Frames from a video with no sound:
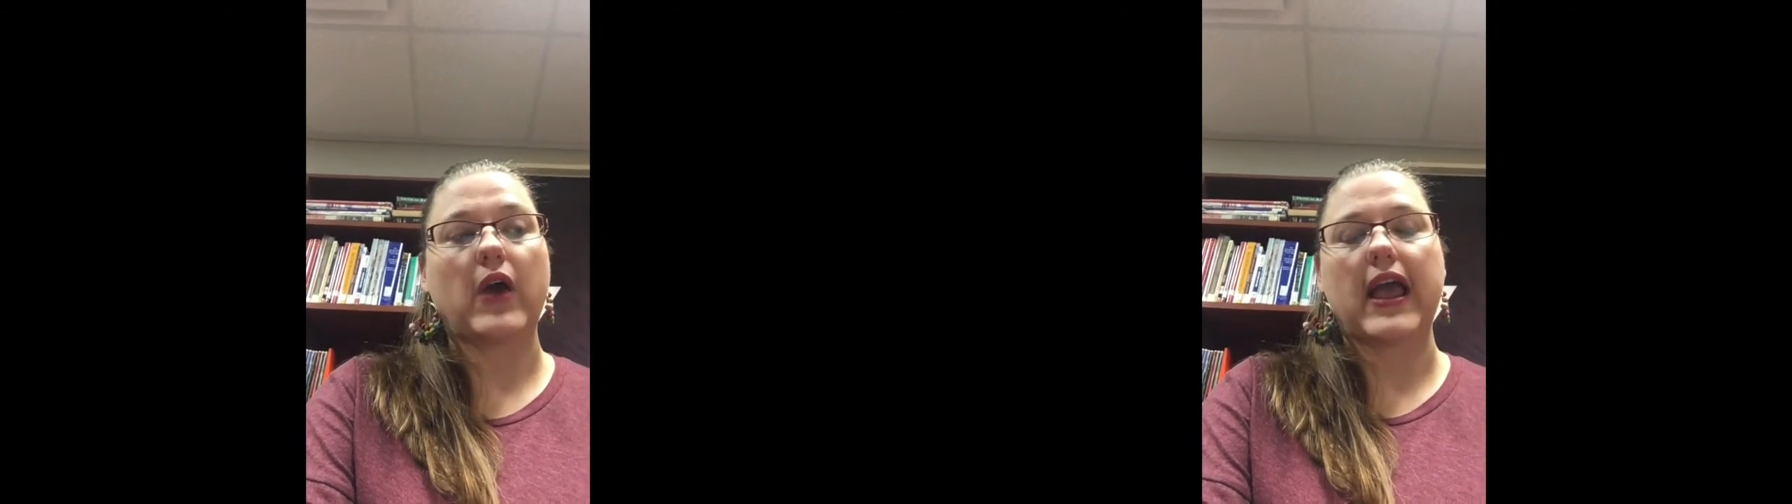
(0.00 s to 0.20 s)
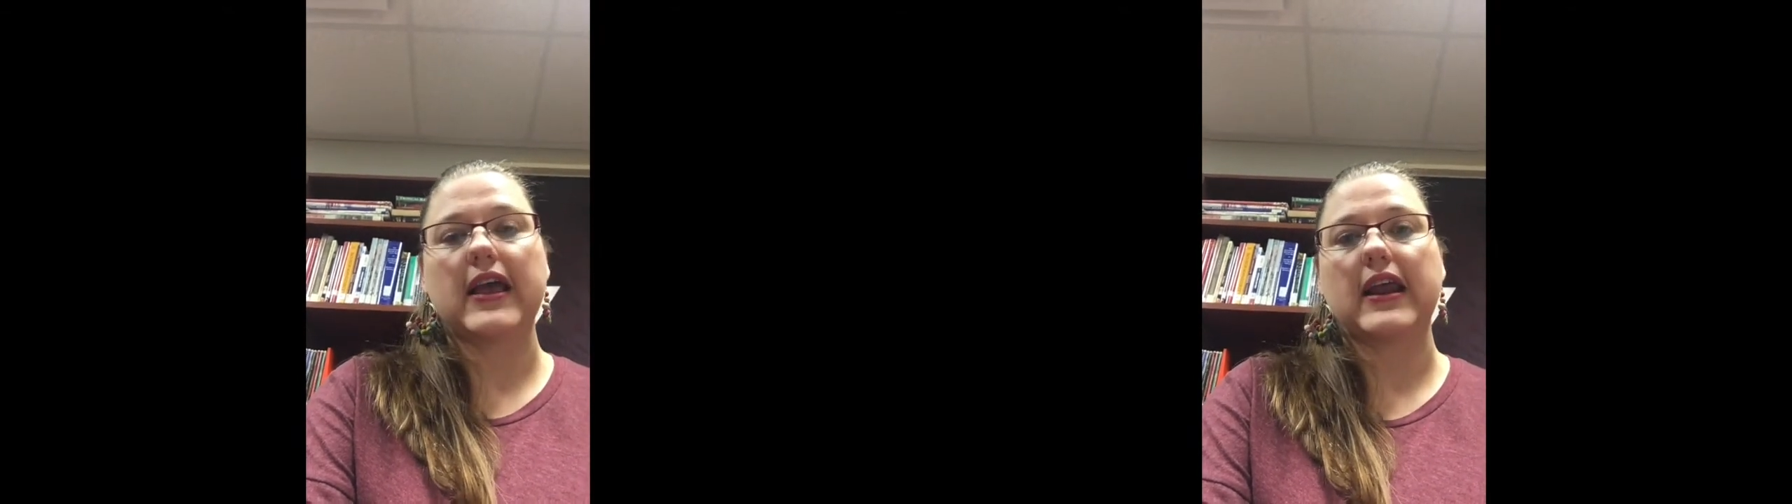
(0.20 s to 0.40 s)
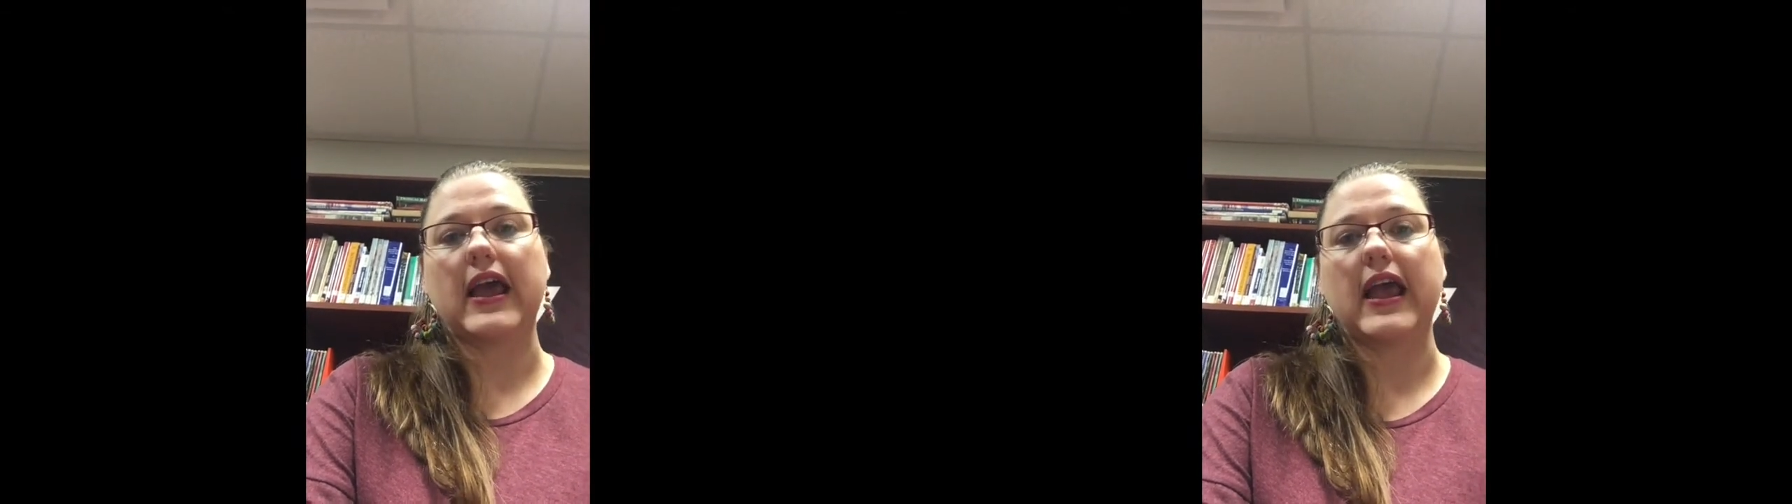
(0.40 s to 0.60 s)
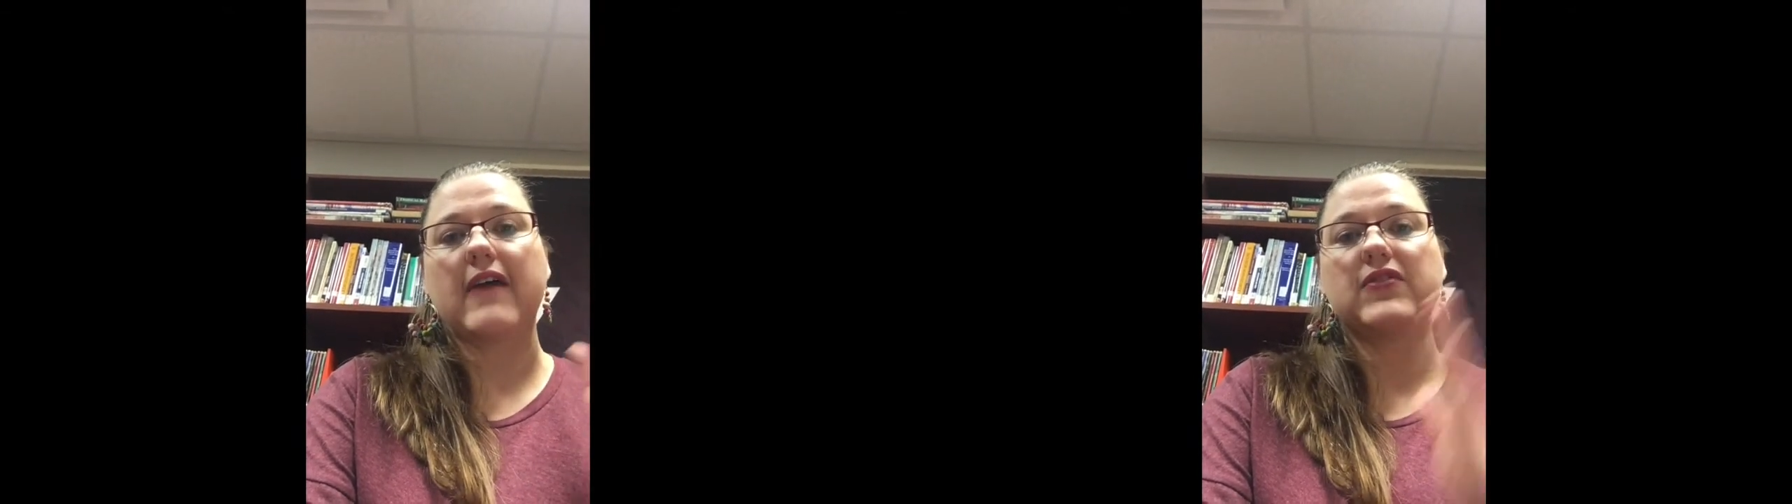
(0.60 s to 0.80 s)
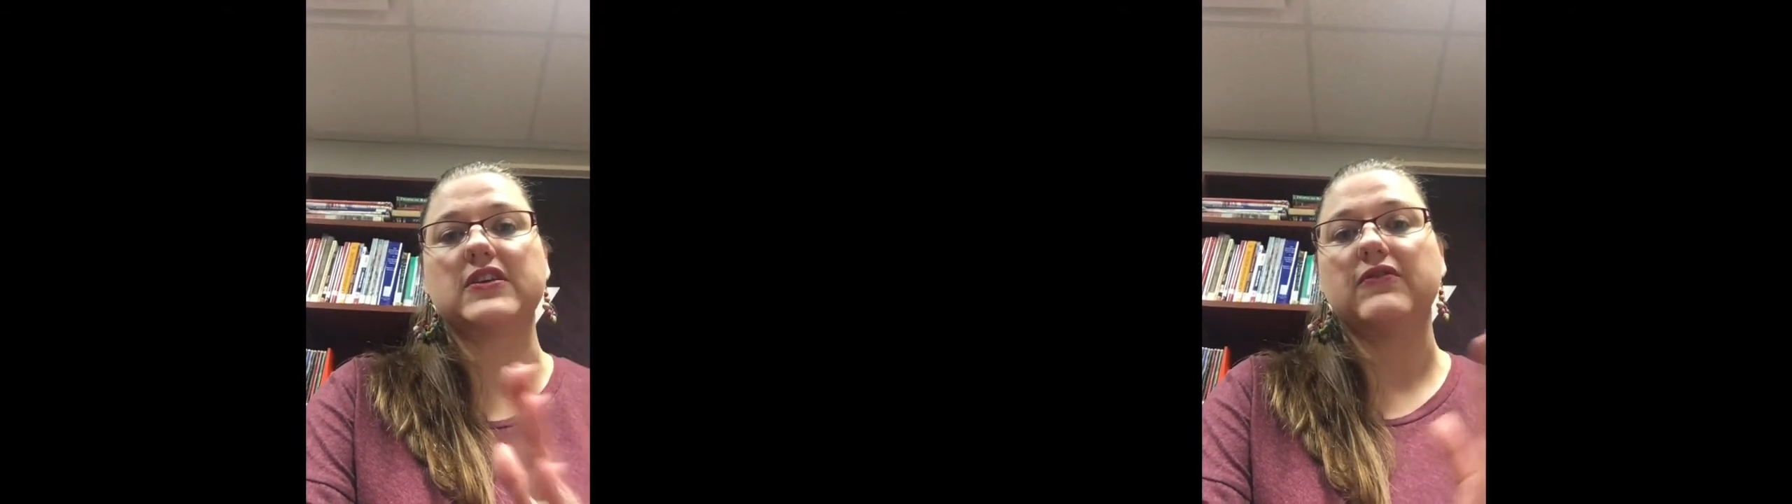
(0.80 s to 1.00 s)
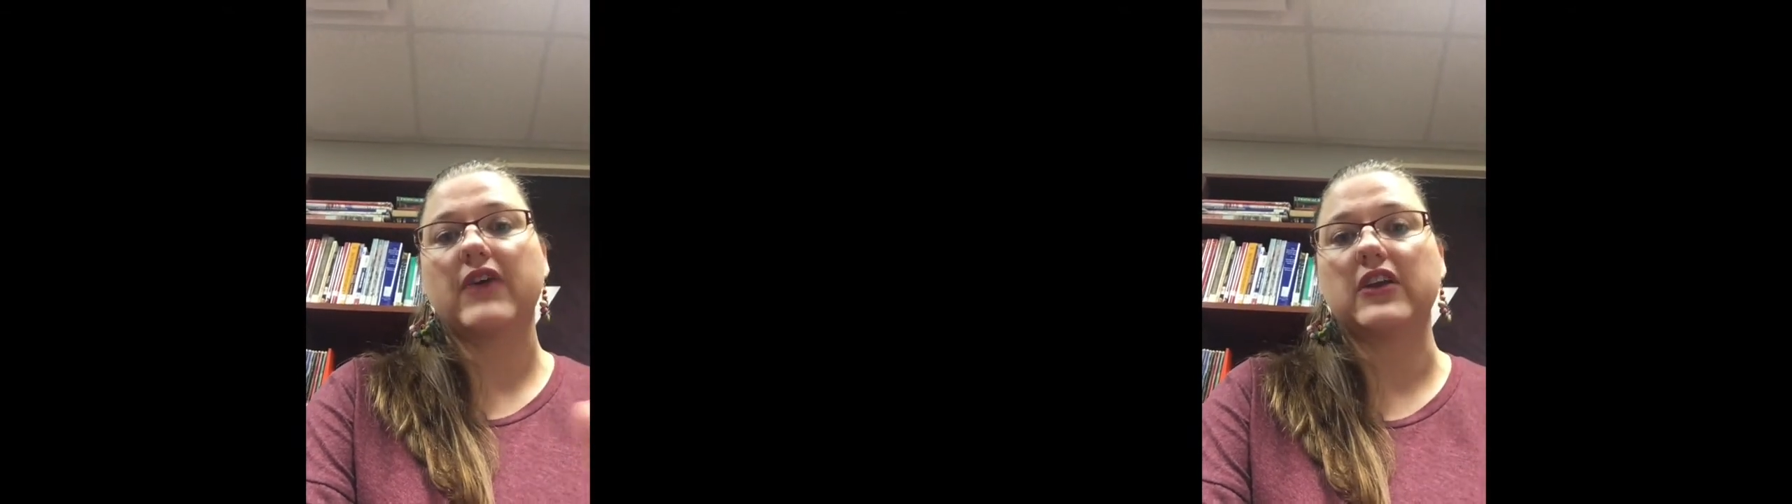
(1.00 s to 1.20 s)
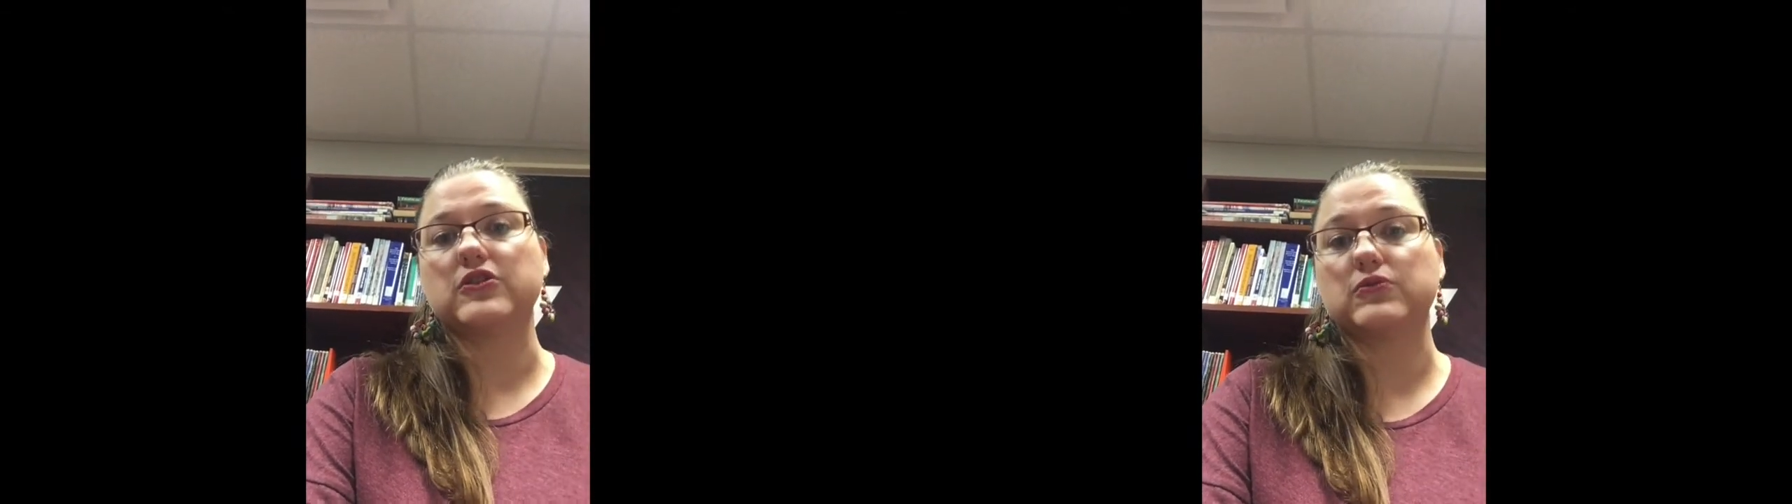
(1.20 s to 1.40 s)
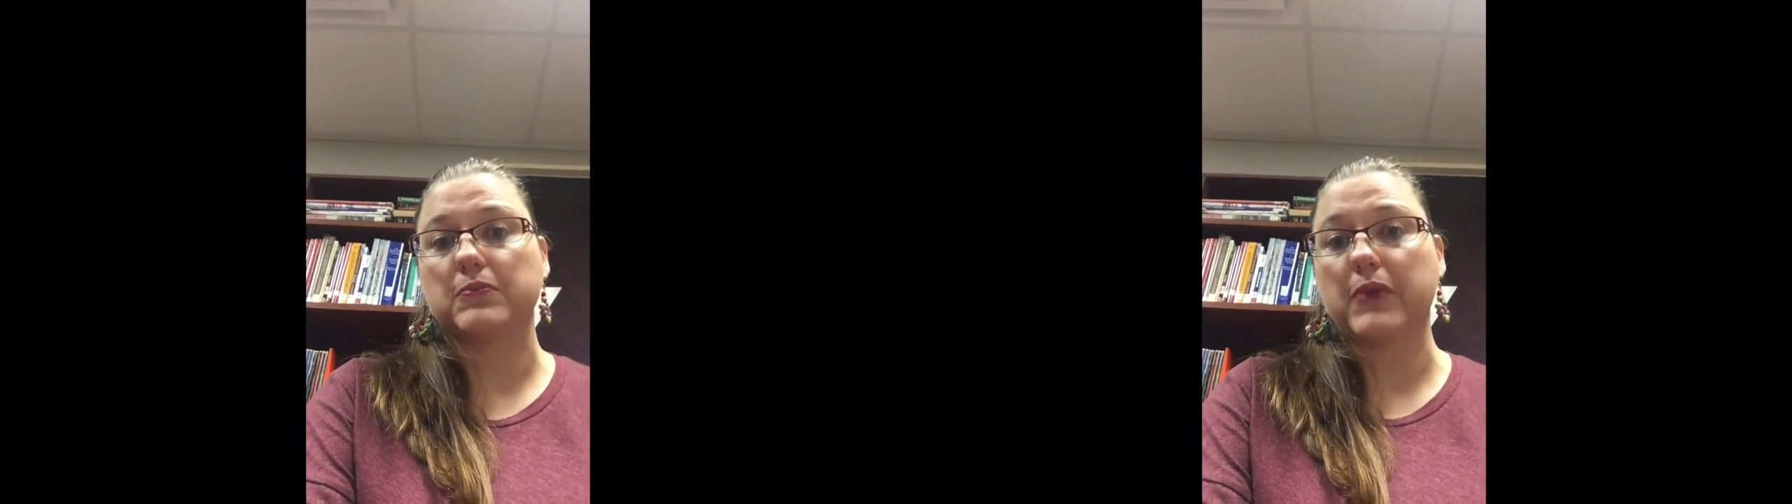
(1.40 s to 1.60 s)
and I have the
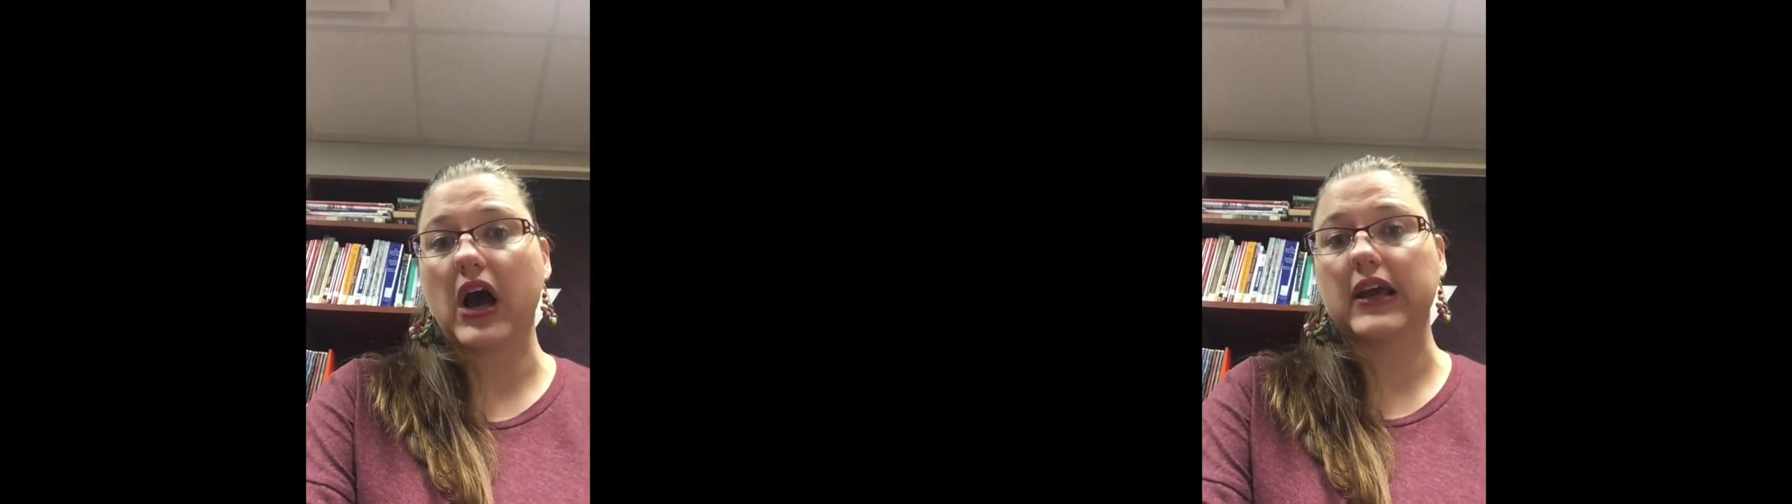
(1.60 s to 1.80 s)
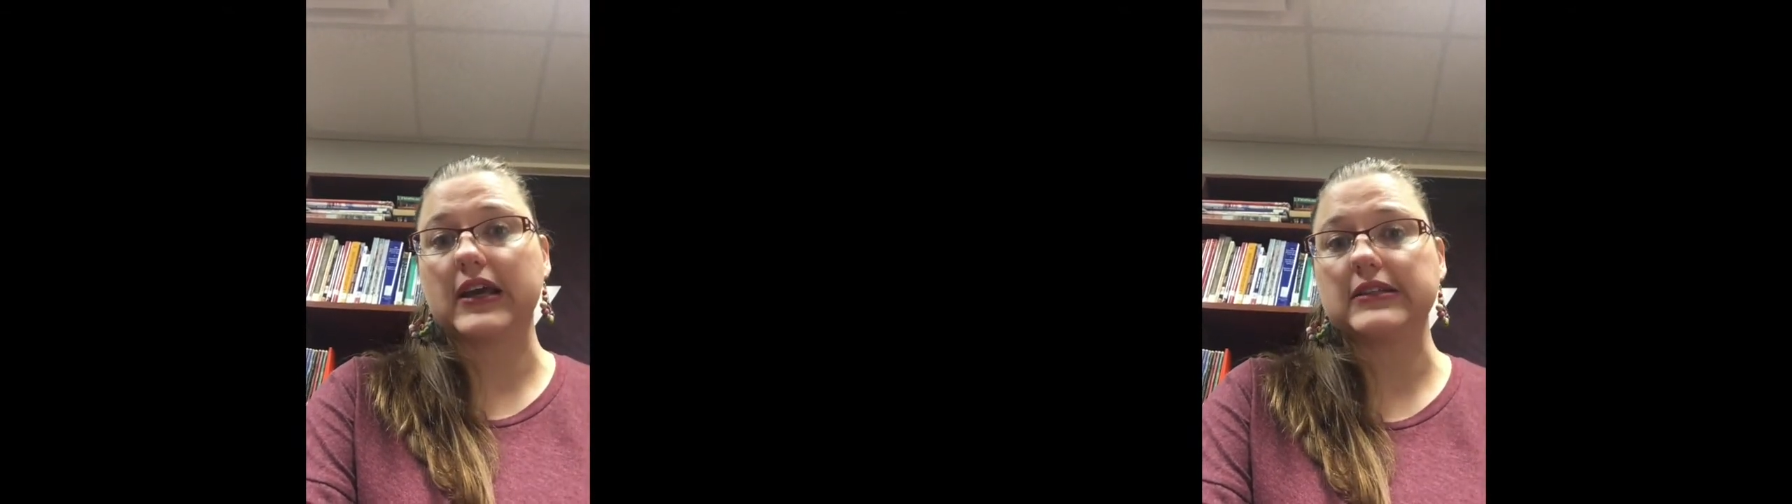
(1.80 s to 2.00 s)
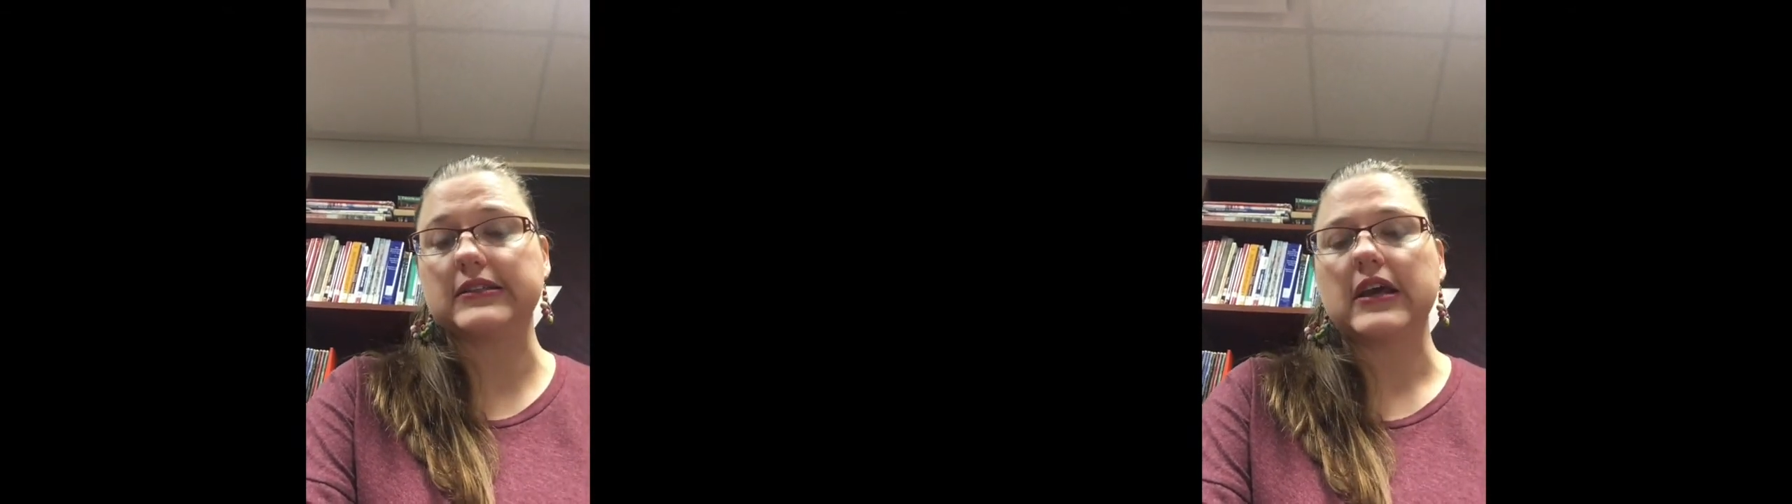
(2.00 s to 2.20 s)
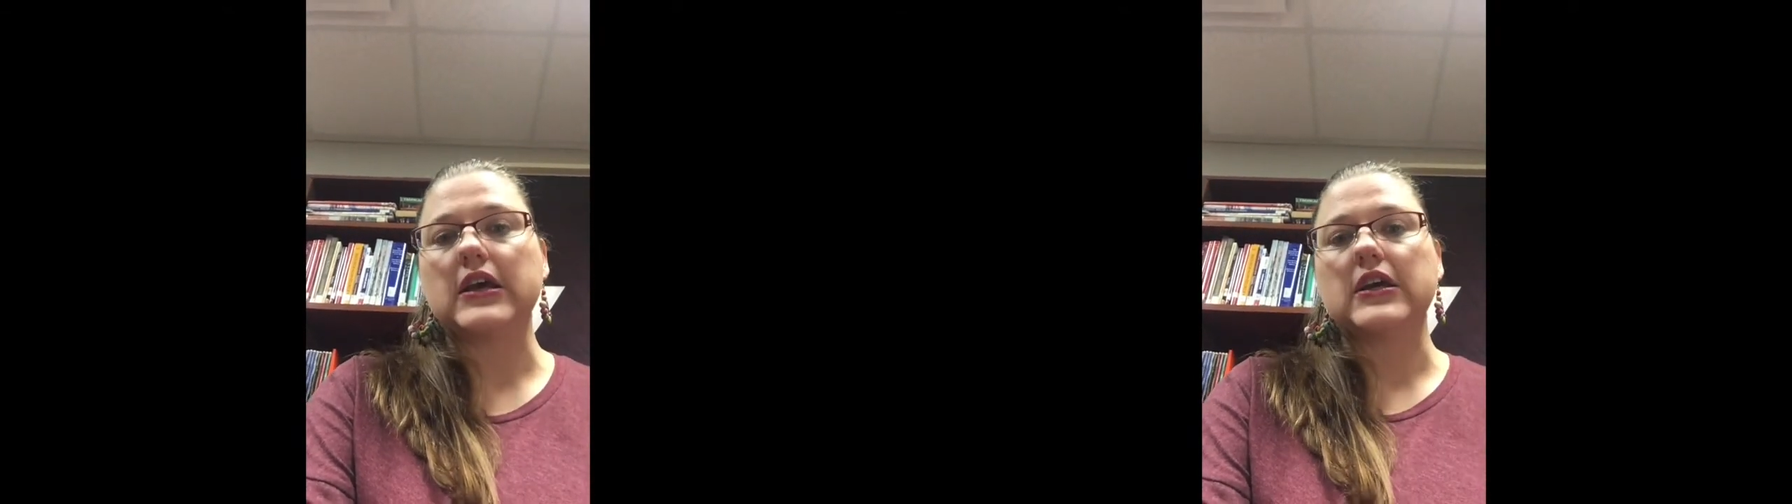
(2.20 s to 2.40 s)
dividers with pockets